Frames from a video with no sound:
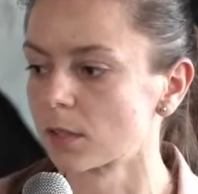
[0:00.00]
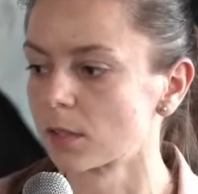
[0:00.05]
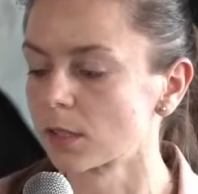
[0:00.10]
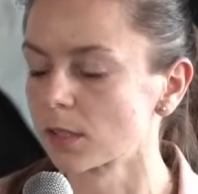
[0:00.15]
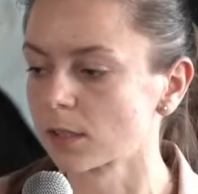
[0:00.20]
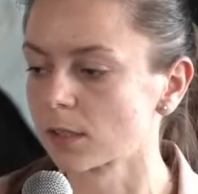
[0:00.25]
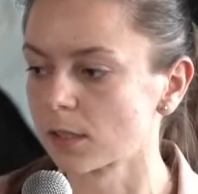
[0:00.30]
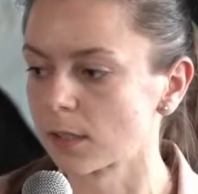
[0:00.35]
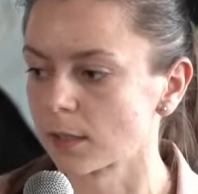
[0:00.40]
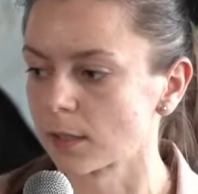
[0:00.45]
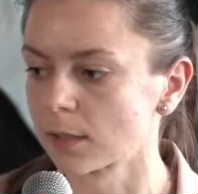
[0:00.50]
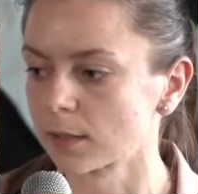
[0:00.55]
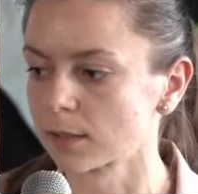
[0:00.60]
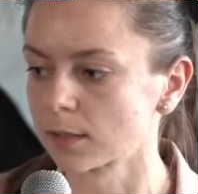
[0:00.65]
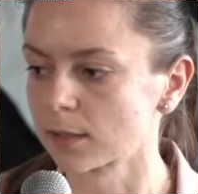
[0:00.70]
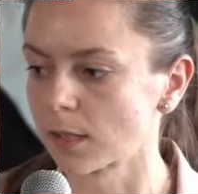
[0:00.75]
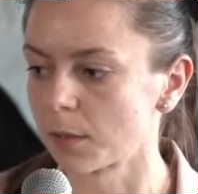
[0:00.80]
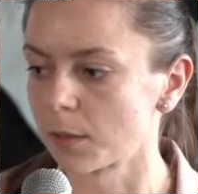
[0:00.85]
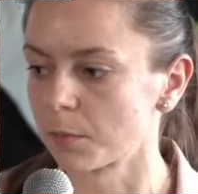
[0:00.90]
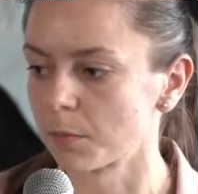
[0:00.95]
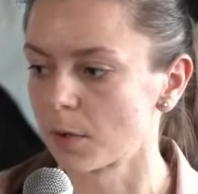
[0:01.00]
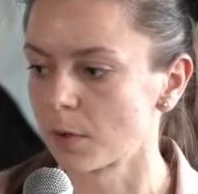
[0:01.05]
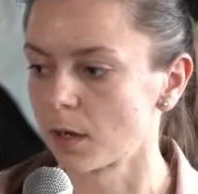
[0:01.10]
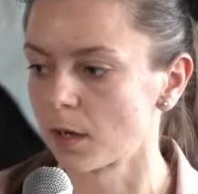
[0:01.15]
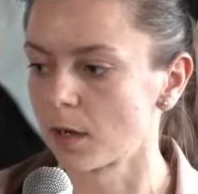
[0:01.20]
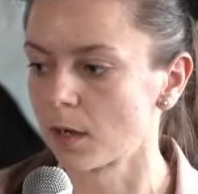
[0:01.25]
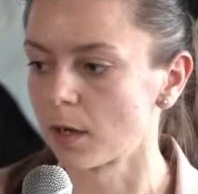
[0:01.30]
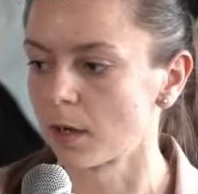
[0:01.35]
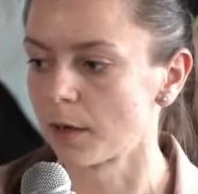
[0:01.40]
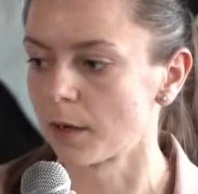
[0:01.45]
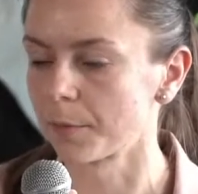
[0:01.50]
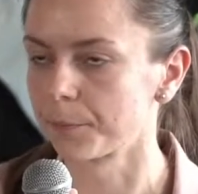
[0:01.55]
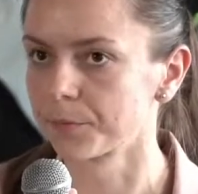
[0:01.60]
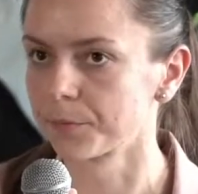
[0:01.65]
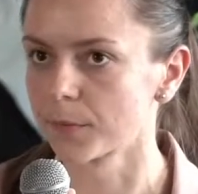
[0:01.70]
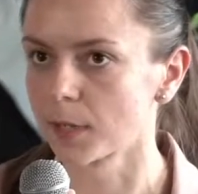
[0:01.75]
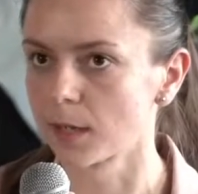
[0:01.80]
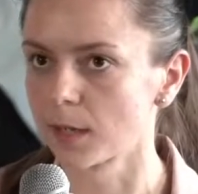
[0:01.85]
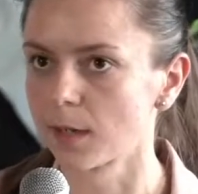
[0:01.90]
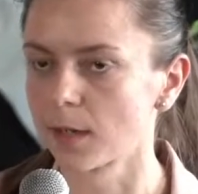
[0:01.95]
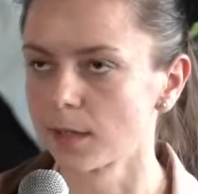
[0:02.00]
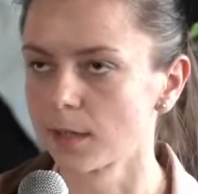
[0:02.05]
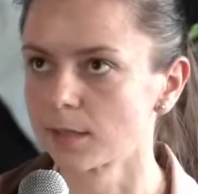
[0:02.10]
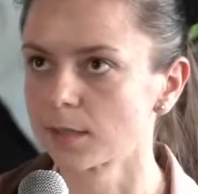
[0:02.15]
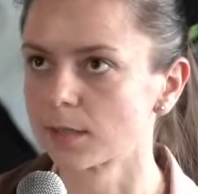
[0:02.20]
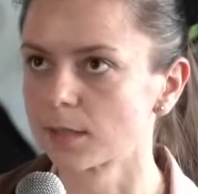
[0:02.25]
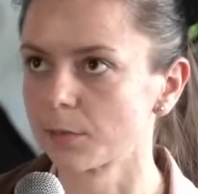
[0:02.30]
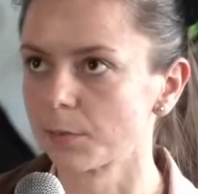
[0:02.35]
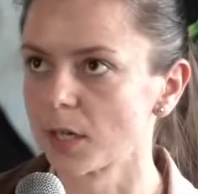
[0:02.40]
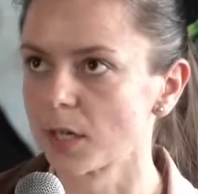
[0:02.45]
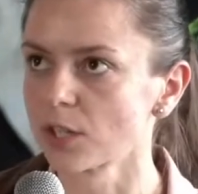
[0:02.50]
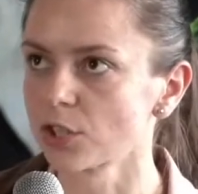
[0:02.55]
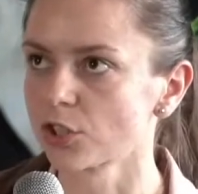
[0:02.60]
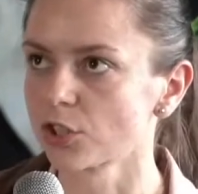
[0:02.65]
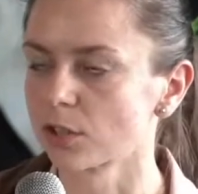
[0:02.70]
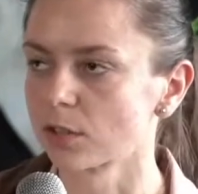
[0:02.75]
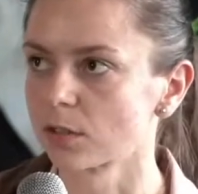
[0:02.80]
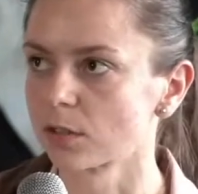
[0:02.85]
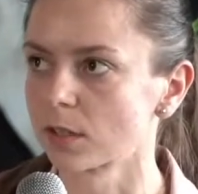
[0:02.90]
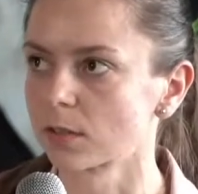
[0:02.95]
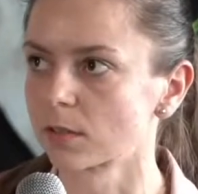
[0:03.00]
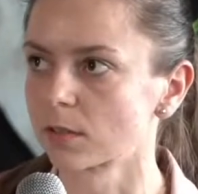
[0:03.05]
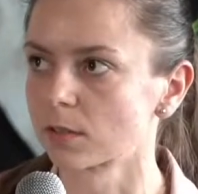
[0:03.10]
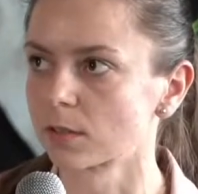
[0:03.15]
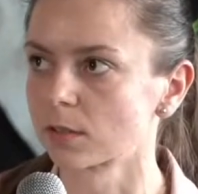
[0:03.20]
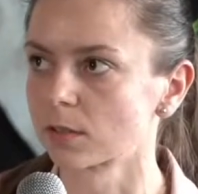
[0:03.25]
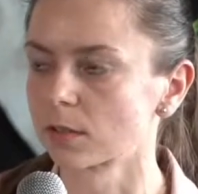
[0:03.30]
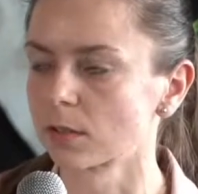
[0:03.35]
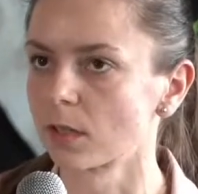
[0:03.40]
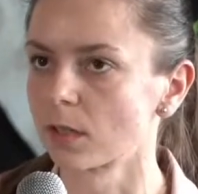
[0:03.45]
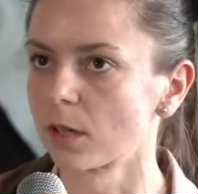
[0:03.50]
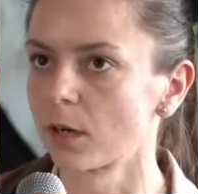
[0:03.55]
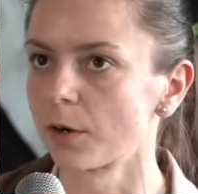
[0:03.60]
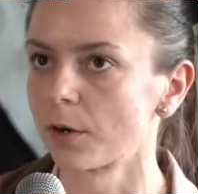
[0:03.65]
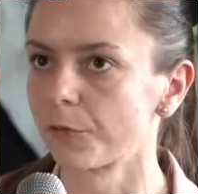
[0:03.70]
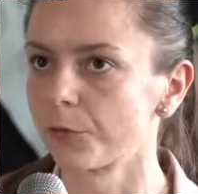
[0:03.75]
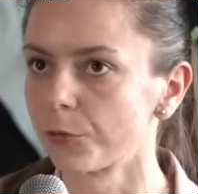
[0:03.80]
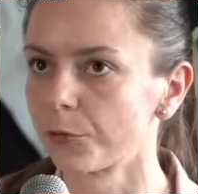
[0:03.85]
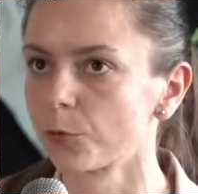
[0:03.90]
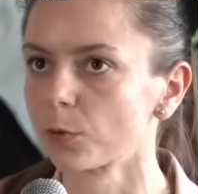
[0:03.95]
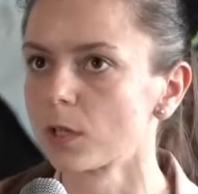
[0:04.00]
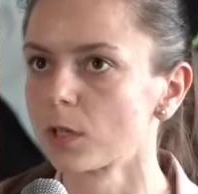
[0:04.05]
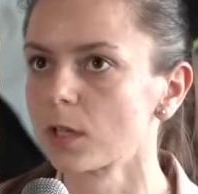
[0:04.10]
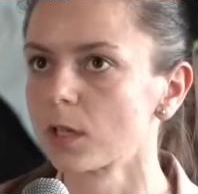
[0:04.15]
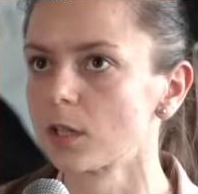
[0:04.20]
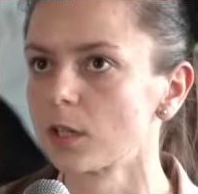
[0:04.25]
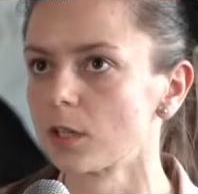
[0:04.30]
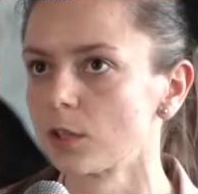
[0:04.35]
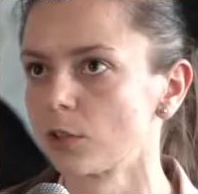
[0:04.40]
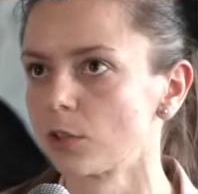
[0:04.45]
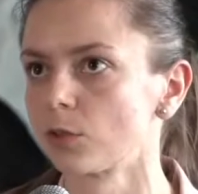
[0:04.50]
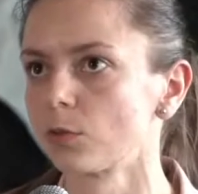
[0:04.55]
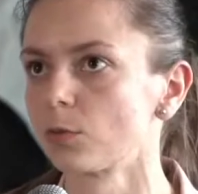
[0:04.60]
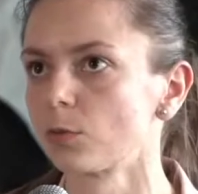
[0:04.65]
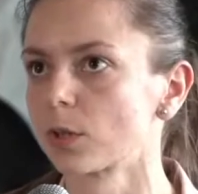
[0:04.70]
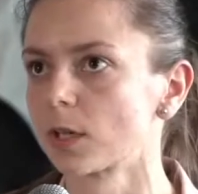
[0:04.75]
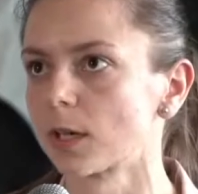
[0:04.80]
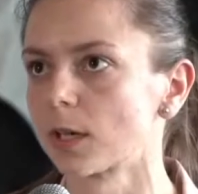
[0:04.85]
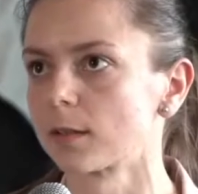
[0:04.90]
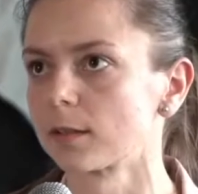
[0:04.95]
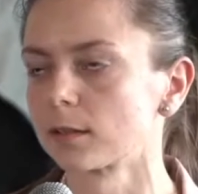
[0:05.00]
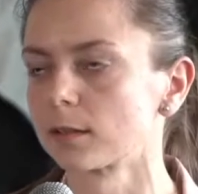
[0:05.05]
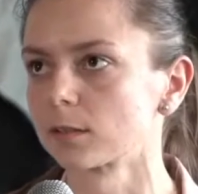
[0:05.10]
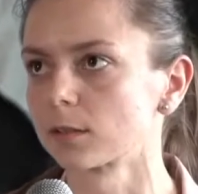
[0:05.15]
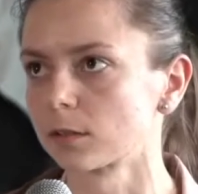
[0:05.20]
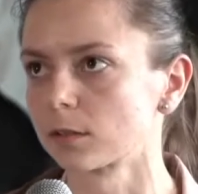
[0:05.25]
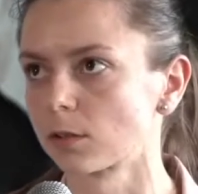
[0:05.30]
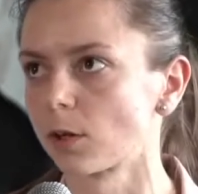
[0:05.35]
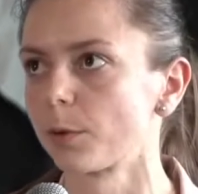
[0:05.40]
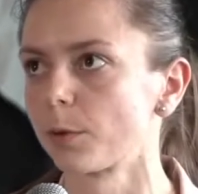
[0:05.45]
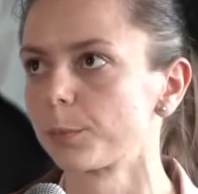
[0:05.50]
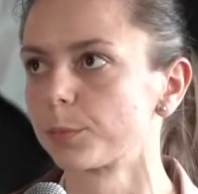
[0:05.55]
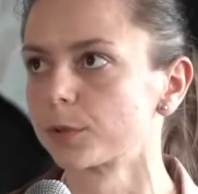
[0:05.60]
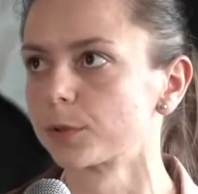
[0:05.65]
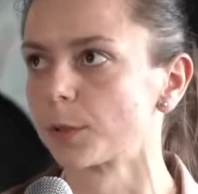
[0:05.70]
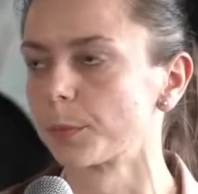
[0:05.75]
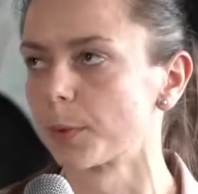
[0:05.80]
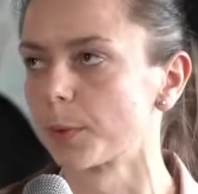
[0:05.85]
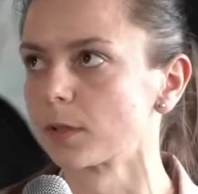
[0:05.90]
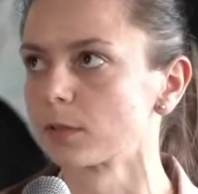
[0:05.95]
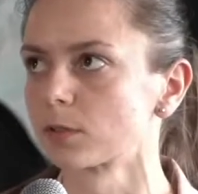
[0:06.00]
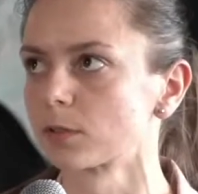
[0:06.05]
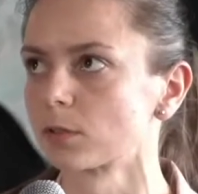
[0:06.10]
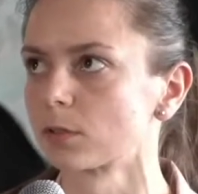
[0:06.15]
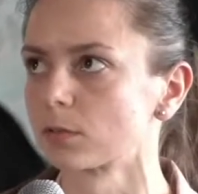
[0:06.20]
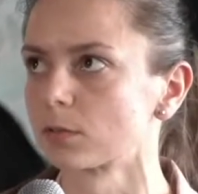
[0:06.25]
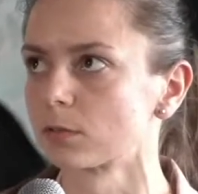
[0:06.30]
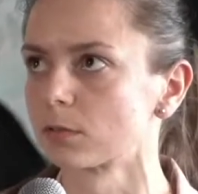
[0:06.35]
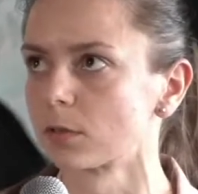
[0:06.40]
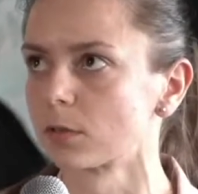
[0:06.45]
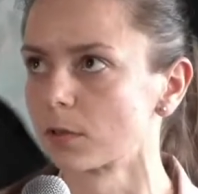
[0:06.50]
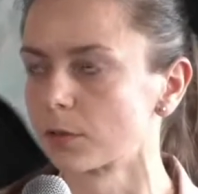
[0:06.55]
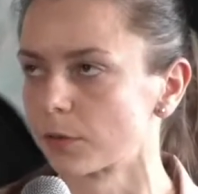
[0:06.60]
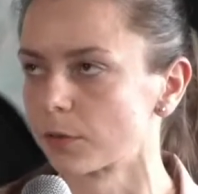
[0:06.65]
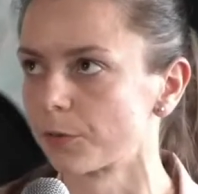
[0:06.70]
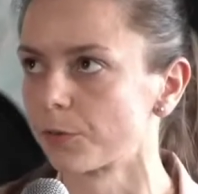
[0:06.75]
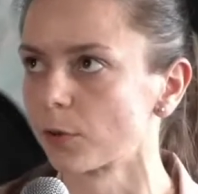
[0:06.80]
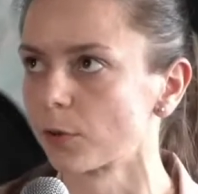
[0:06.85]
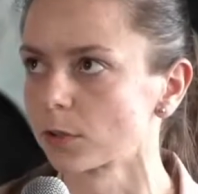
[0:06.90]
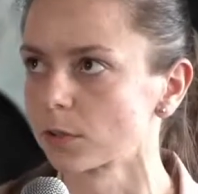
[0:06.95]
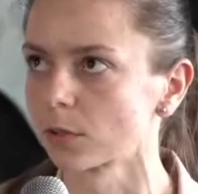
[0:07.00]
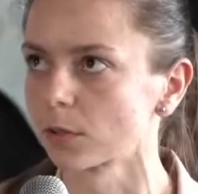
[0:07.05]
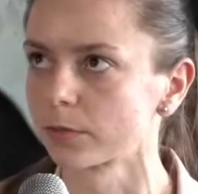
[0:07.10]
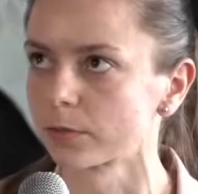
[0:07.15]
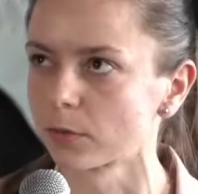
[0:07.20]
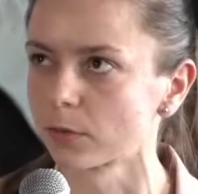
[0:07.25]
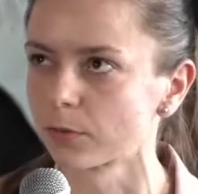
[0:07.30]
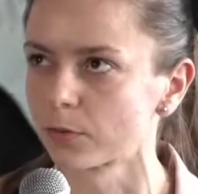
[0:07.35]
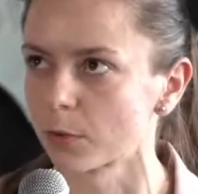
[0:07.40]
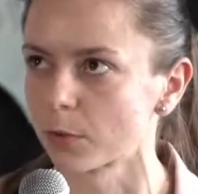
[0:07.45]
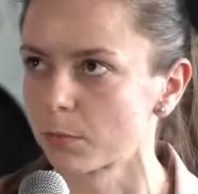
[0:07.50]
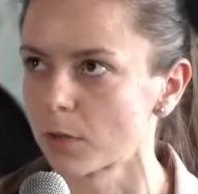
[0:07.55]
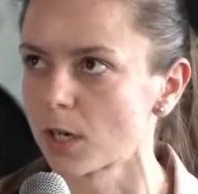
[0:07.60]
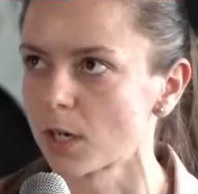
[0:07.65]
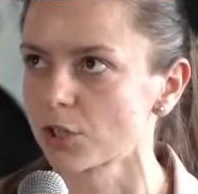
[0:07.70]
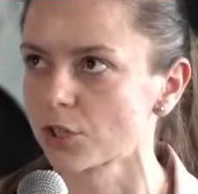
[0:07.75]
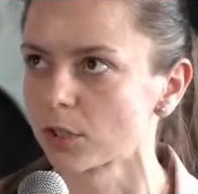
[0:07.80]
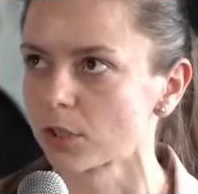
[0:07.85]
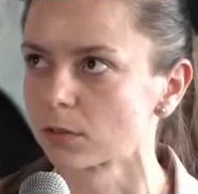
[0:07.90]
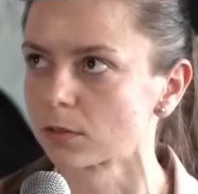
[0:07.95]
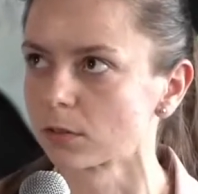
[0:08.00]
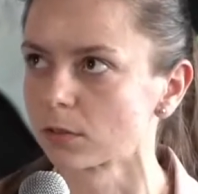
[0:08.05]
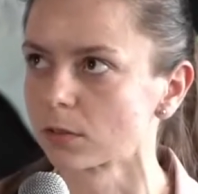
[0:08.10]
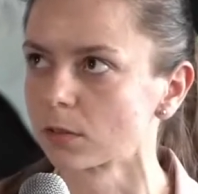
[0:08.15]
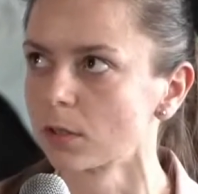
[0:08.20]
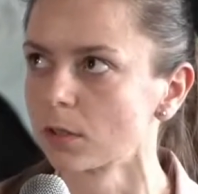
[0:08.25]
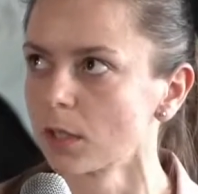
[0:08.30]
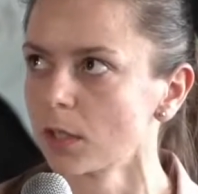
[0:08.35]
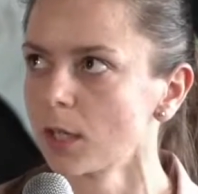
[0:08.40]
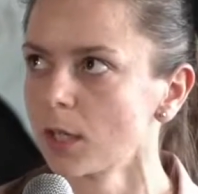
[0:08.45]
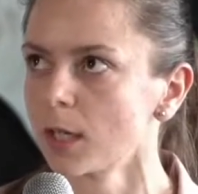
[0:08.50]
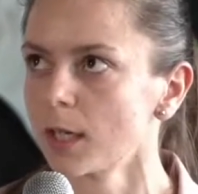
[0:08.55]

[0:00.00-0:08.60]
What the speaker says: There is like some estimation that fully EU can stop depends on the fossil fuel from Russia until